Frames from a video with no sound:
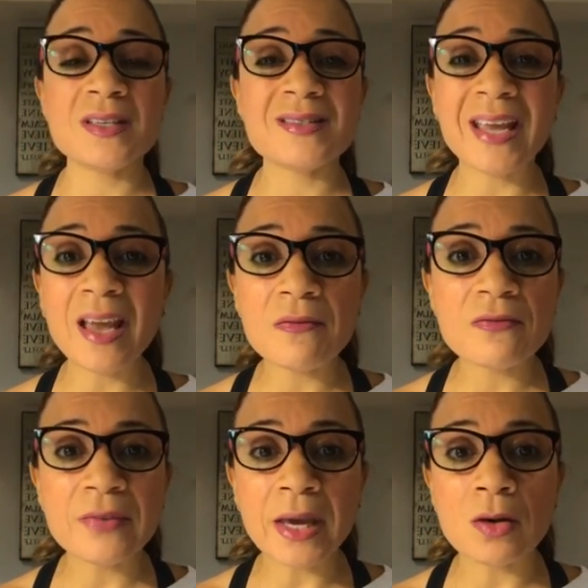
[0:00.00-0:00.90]
they have
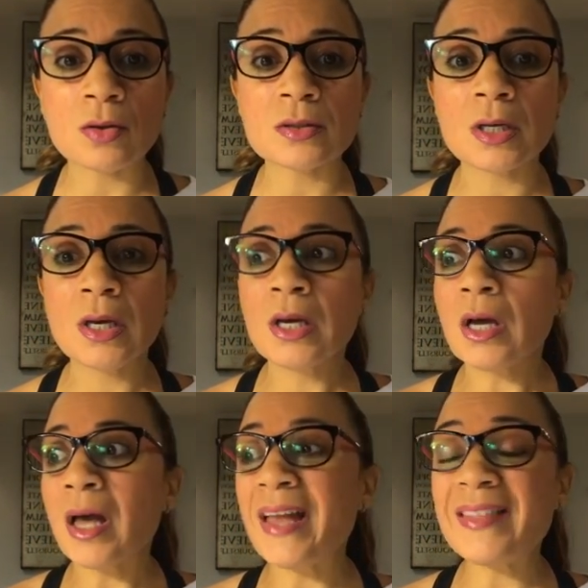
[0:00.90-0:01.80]
failed
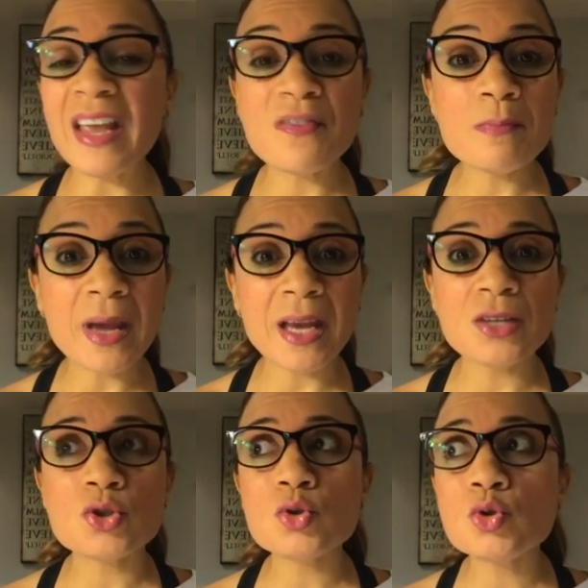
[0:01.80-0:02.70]
and they've
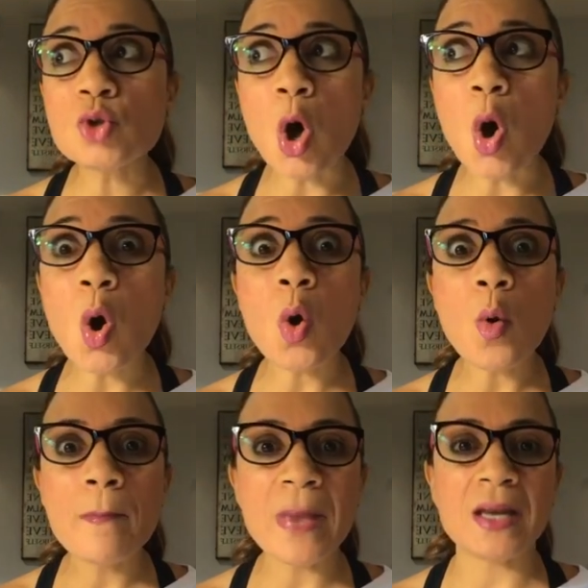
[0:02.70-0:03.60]
made
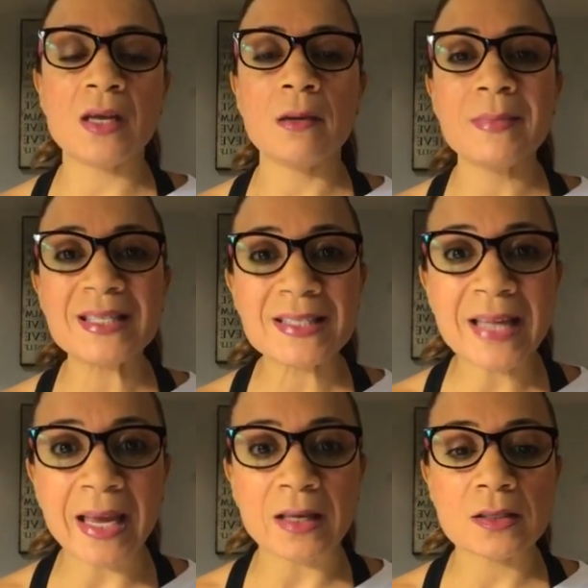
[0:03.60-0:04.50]
so many
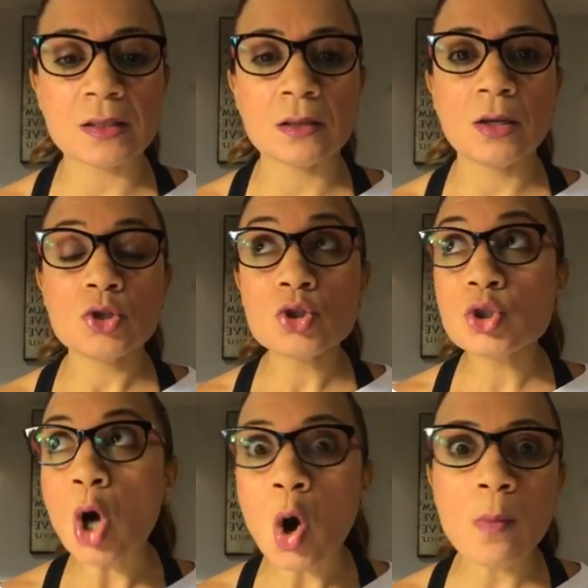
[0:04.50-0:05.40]
mistakes.
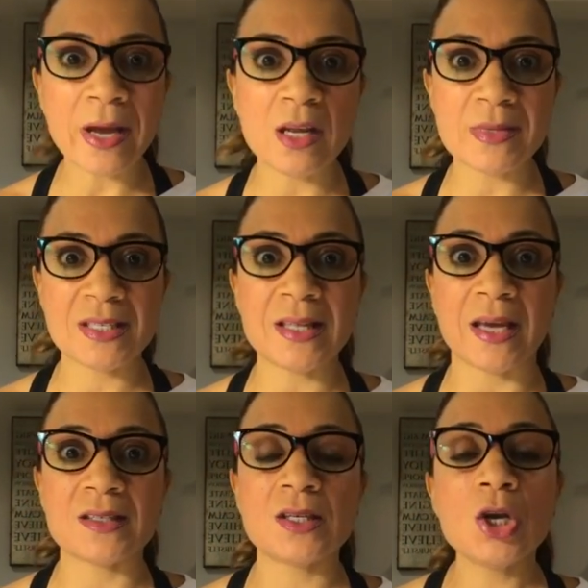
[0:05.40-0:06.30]
So
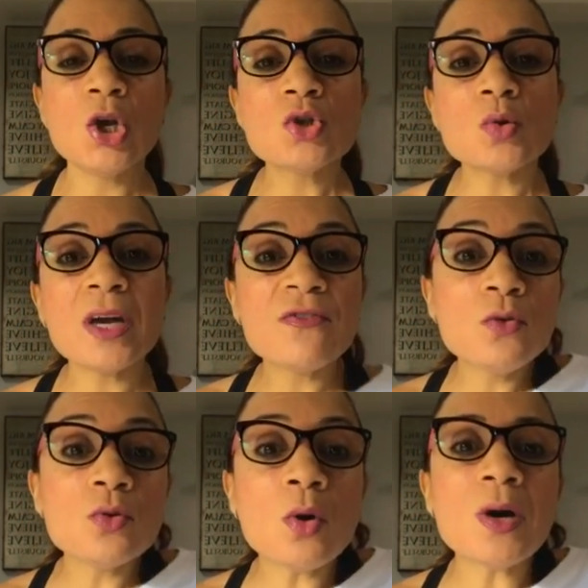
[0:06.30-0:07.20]
if
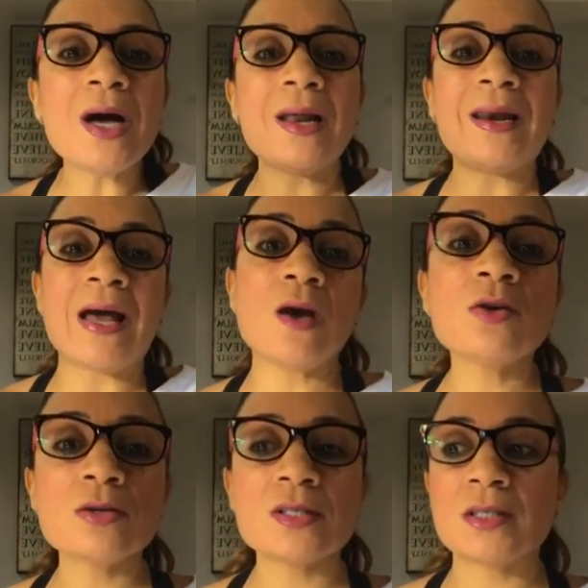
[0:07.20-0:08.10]
you don't allow
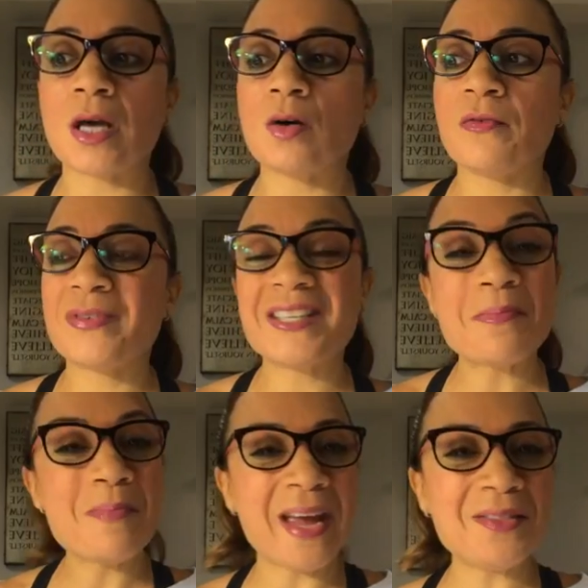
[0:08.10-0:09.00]
yourself to
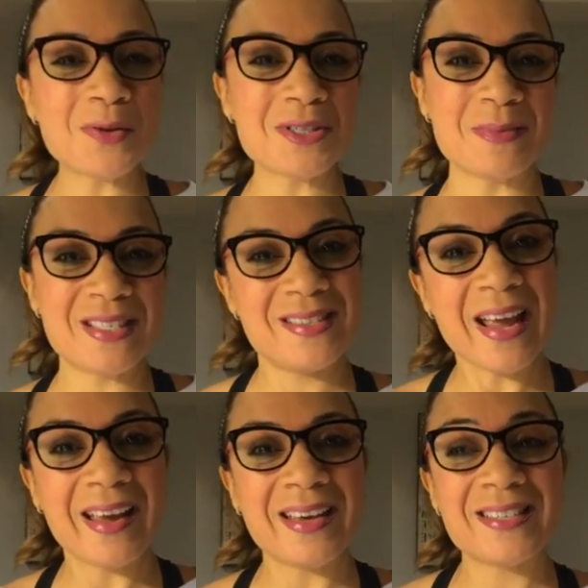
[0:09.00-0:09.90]
make those
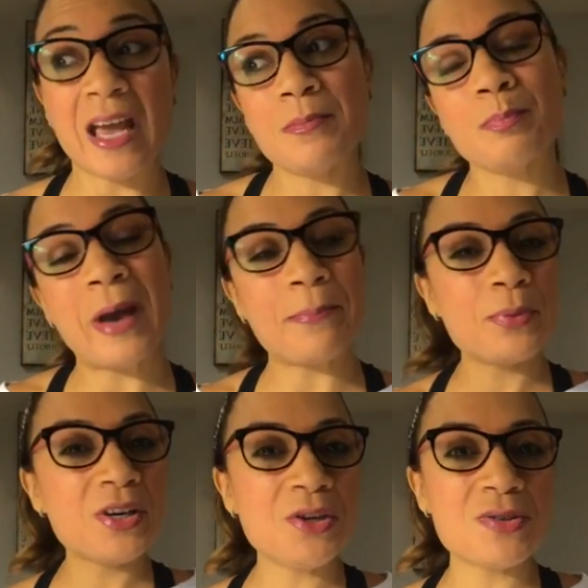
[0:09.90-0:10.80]
mistakes, and by
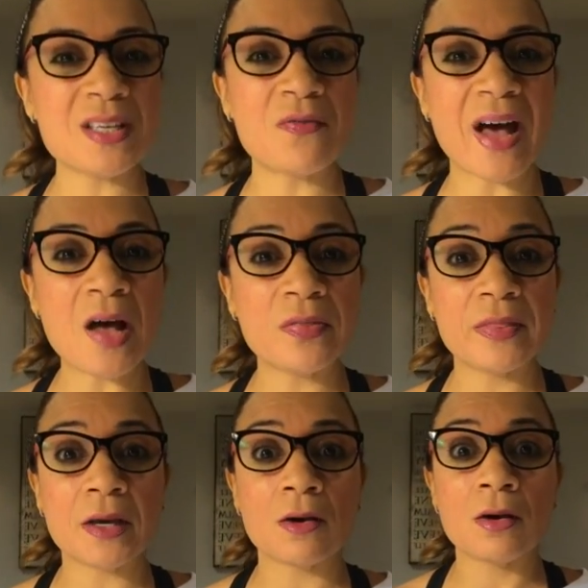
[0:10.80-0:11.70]
putting yourself out
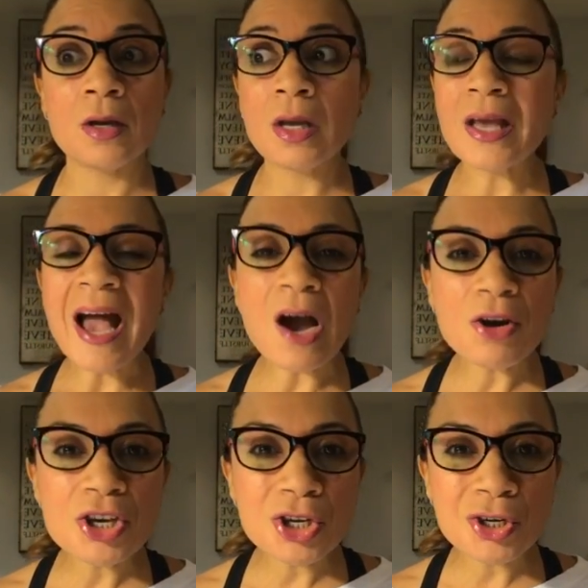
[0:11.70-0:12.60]
there, how
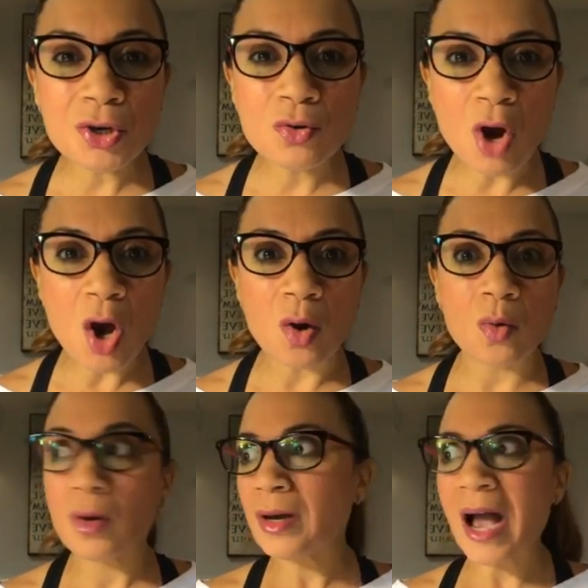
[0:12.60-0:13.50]
are you going to
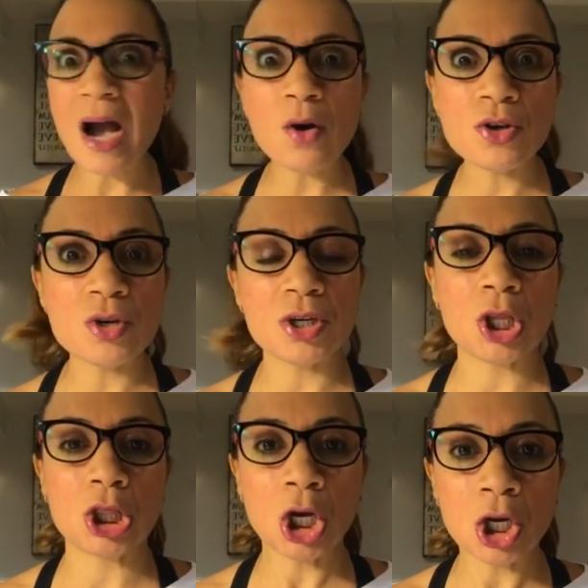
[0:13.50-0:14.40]
grow? How are you going
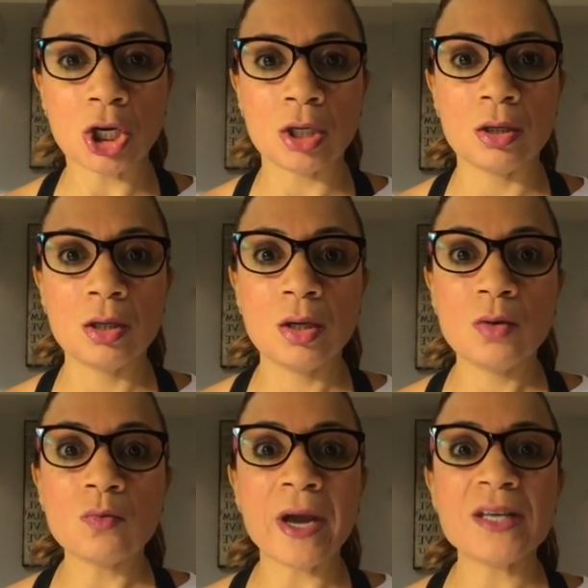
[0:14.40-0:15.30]
to learn?
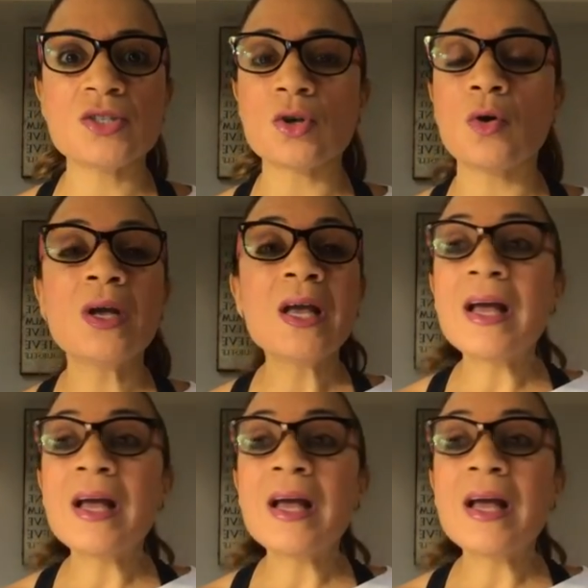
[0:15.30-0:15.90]
Right? So